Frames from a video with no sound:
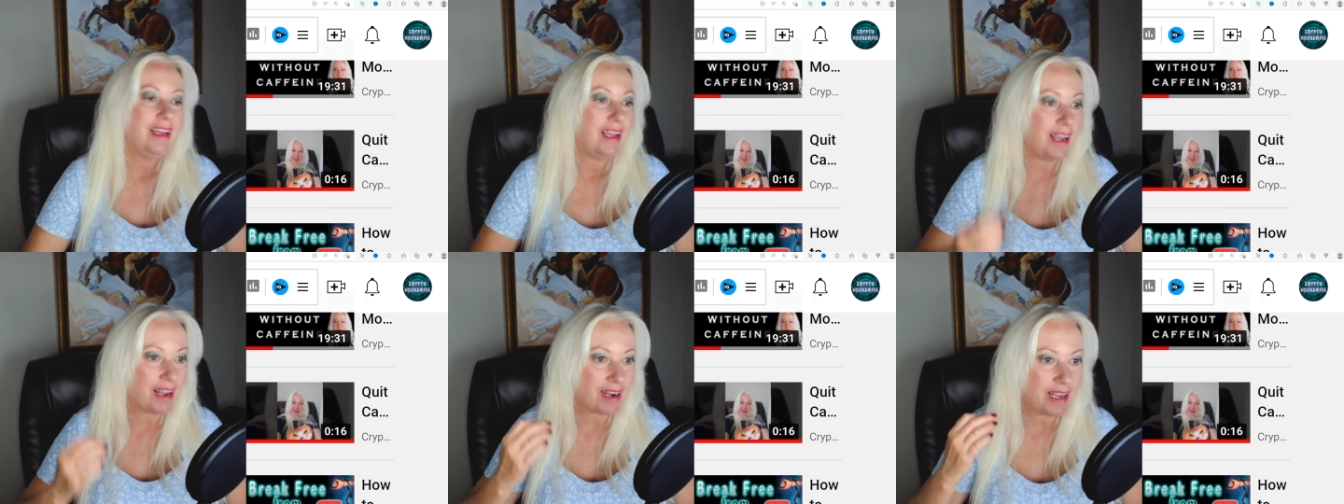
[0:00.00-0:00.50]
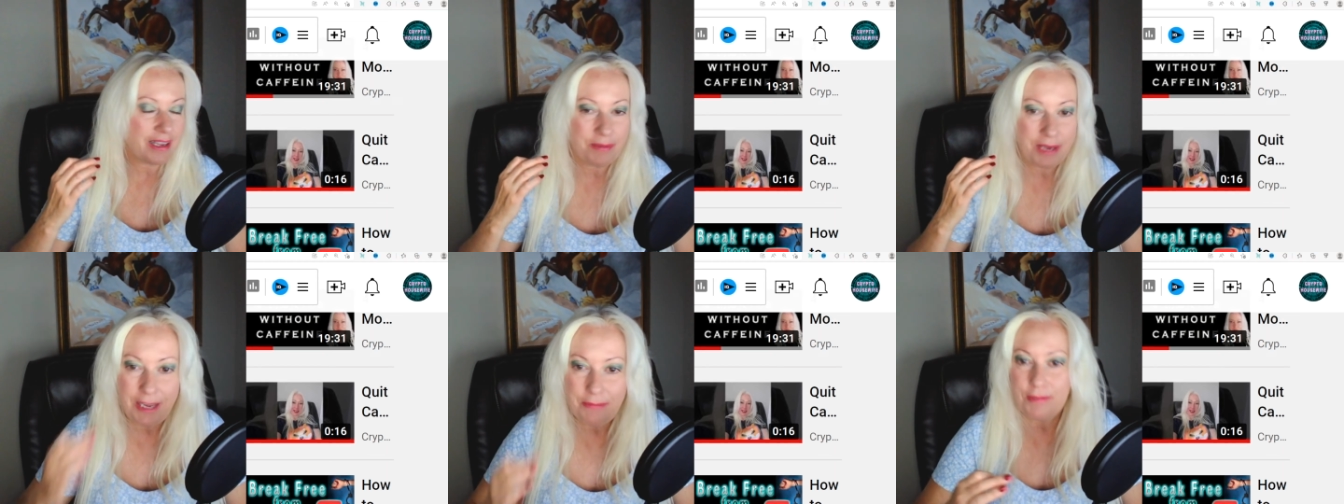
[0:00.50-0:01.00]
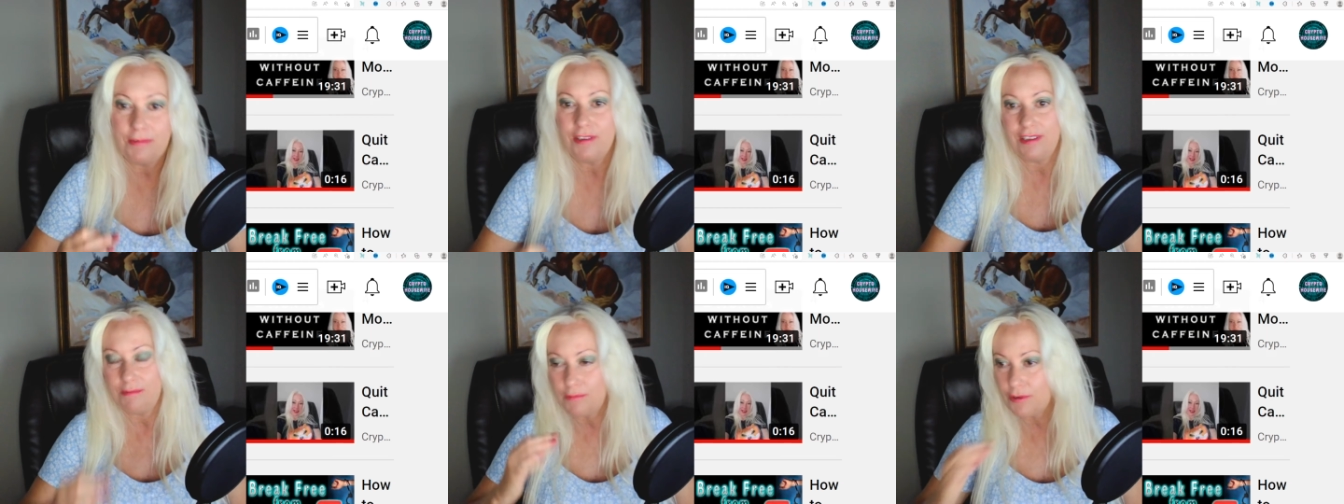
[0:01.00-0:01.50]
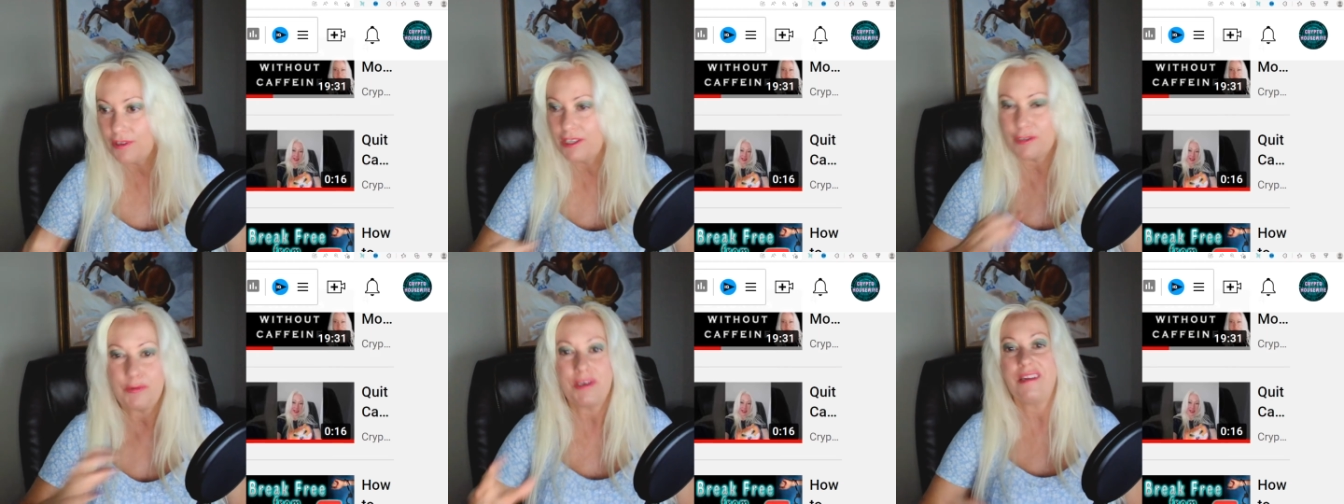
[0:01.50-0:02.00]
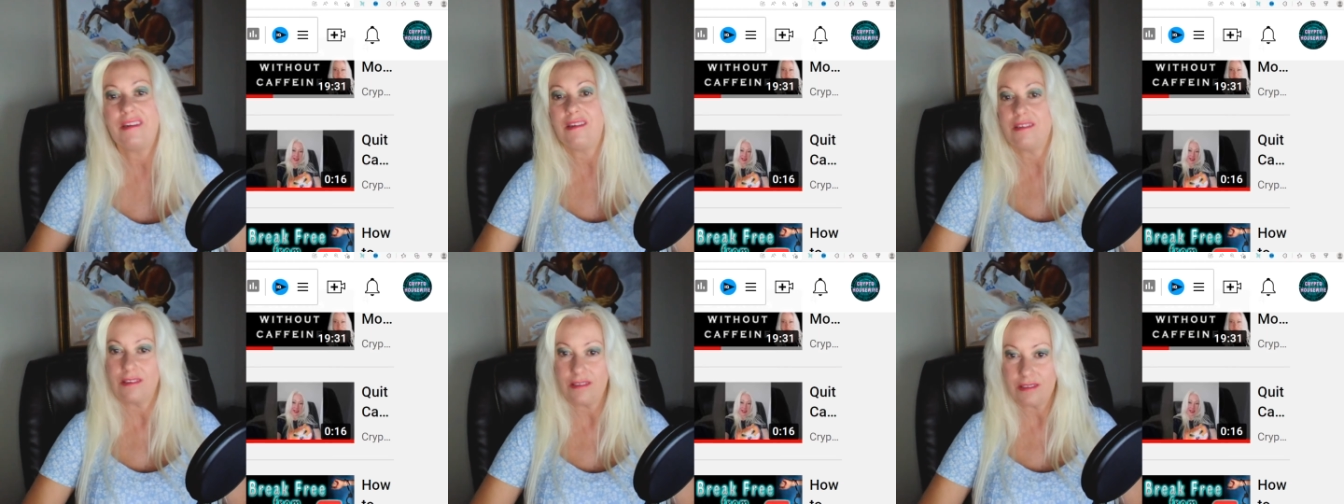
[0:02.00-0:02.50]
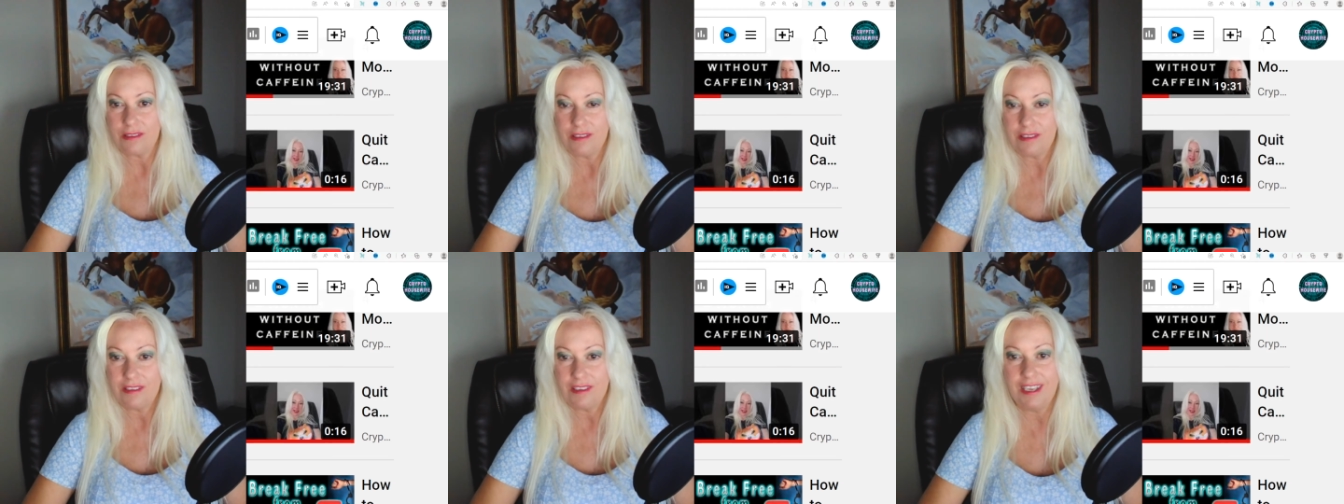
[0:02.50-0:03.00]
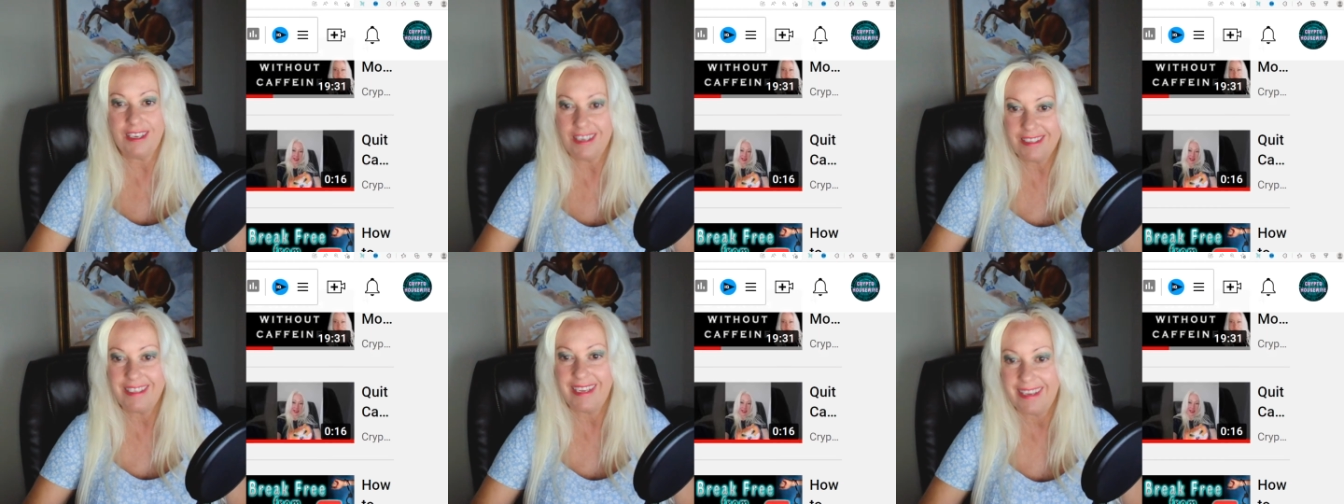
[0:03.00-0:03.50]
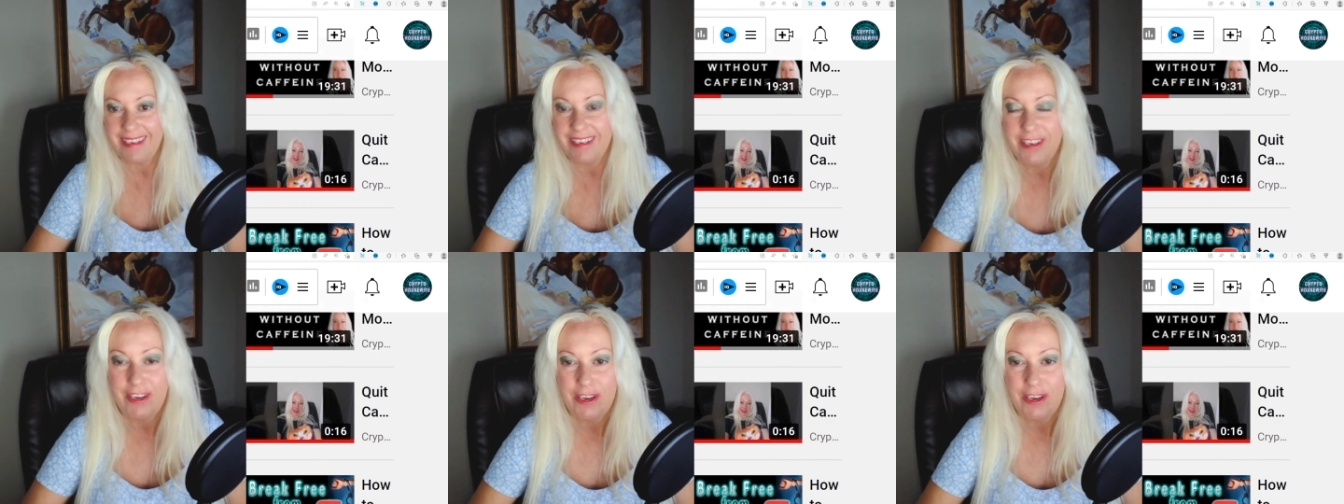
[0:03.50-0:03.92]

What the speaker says: and I am capable of more than $20 in a day.